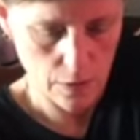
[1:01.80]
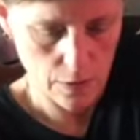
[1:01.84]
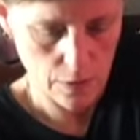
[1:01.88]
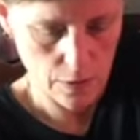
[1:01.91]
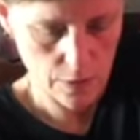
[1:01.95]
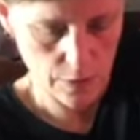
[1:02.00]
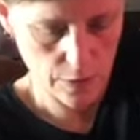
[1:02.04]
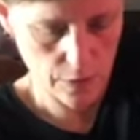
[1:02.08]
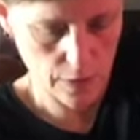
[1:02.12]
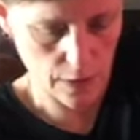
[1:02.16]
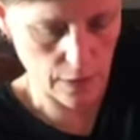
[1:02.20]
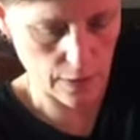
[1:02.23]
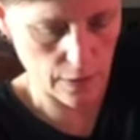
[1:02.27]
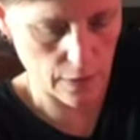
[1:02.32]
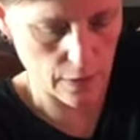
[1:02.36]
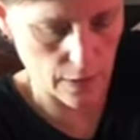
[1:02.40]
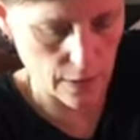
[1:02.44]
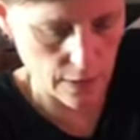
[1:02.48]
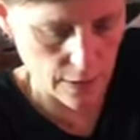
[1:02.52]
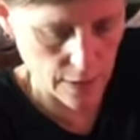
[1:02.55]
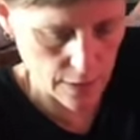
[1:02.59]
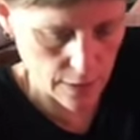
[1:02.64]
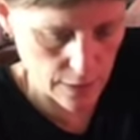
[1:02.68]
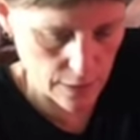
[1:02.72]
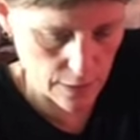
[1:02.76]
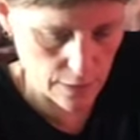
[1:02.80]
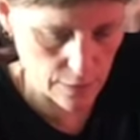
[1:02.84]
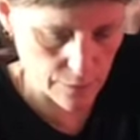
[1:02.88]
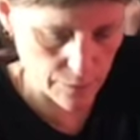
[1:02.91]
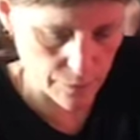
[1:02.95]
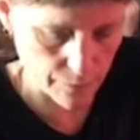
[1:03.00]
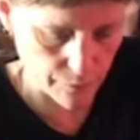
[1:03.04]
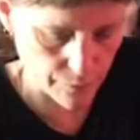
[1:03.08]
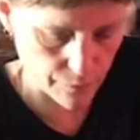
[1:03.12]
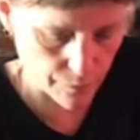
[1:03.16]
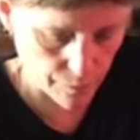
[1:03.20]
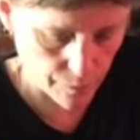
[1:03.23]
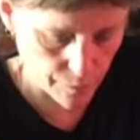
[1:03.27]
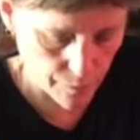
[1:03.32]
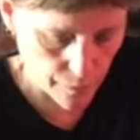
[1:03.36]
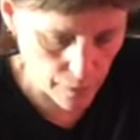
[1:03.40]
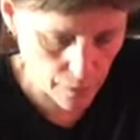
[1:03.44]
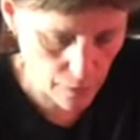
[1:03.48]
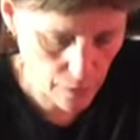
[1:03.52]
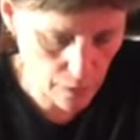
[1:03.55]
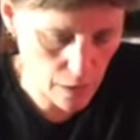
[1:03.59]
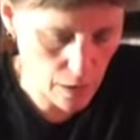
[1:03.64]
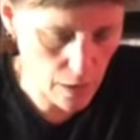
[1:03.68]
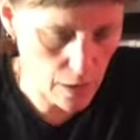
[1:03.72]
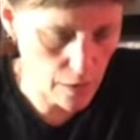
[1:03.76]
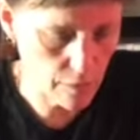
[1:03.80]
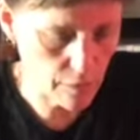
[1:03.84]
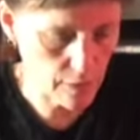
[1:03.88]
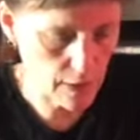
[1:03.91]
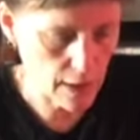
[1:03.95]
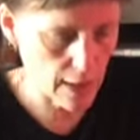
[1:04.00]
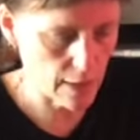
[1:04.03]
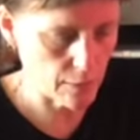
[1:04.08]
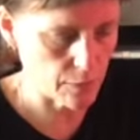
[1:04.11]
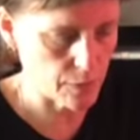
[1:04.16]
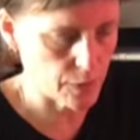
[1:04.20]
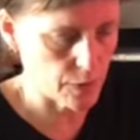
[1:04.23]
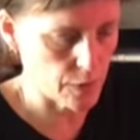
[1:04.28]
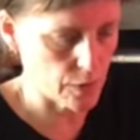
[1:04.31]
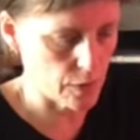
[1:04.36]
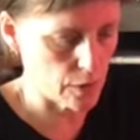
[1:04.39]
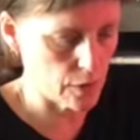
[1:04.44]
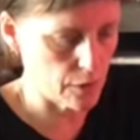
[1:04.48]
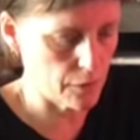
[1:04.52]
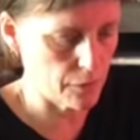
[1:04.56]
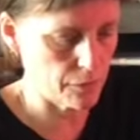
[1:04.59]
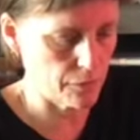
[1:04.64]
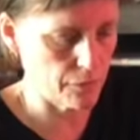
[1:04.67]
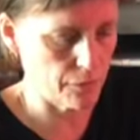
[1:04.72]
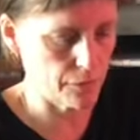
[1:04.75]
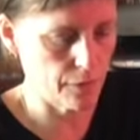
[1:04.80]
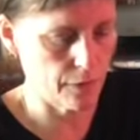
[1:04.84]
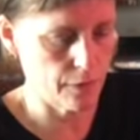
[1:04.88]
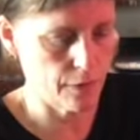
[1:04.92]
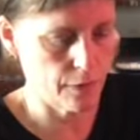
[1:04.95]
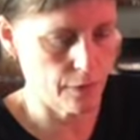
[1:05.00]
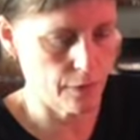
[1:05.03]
Just get these overlaps off.